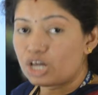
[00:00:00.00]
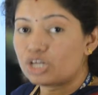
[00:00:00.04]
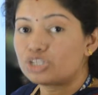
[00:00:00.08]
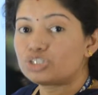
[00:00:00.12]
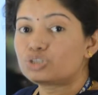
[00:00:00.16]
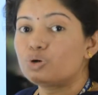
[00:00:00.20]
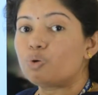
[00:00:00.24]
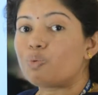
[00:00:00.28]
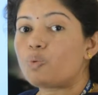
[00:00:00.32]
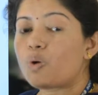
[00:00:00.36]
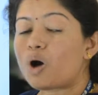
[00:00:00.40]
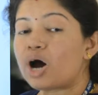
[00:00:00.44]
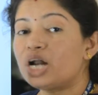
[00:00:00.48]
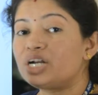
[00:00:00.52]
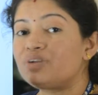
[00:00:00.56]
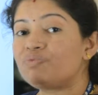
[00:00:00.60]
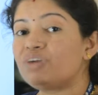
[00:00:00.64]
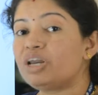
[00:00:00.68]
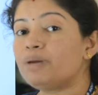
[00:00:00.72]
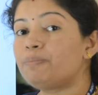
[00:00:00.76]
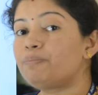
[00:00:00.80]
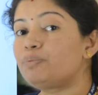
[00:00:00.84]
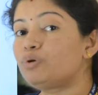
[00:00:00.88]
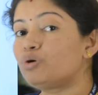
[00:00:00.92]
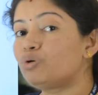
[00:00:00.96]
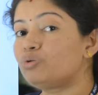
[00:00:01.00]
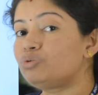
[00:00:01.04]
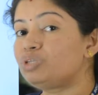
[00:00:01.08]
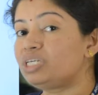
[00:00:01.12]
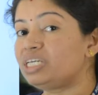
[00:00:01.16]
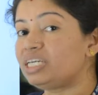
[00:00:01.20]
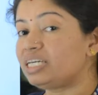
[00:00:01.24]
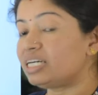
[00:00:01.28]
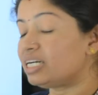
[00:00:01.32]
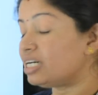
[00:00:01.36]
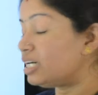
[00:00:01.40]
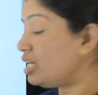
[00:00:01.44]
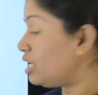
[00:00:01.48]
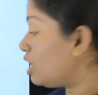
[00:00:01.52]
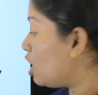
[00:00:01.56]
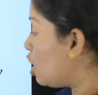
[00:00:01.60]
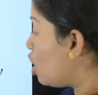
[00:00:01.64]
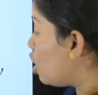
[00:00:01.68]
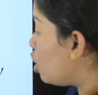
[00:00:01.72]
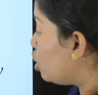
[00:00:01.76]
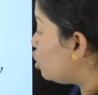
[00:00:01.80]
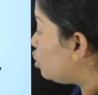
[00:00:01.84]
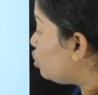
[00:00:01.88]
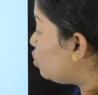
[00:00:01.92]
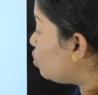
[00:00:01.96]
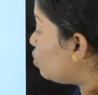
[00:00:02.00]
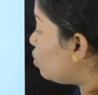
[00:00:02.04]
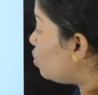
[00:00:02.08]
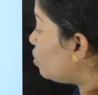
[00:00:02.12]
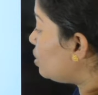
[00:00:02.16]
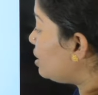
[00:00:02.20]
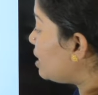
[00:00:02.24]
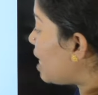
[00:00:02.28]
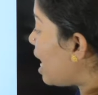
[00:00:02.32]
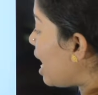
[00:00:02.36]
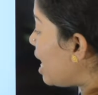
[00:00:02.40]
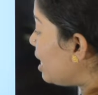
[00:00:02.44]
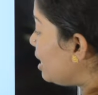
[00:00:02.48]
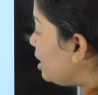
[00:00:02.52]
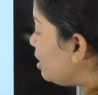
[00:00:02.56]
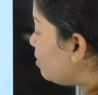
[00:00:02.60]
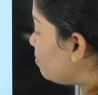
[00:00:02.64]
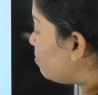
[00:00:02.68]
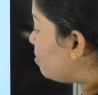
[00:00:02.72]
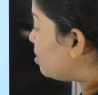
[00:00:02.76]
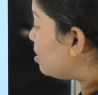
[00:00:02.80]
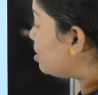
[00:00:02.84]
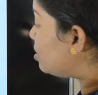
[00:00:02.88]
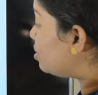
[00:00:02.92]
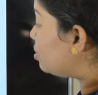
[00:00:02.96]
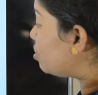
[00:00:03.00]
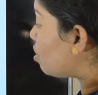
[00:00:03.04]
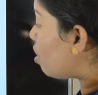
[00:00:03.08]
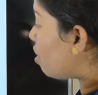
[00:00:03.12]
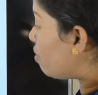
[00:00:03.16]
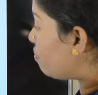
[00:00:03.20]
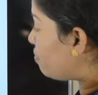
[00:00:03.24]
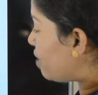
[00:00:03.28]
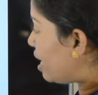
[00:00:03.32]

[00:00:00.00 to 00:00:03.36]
So what we proved here, 2 tan inverse of